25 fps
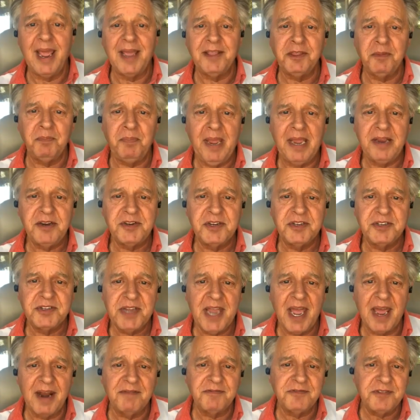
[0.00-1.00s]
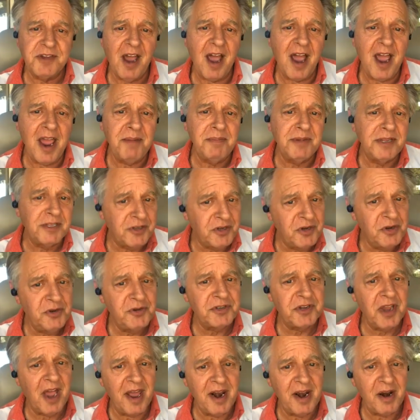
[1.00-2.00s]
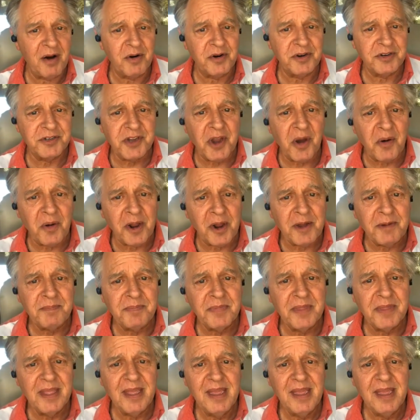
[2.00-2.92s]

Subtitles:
at the Patients Out of Time in Tucson, Arizona,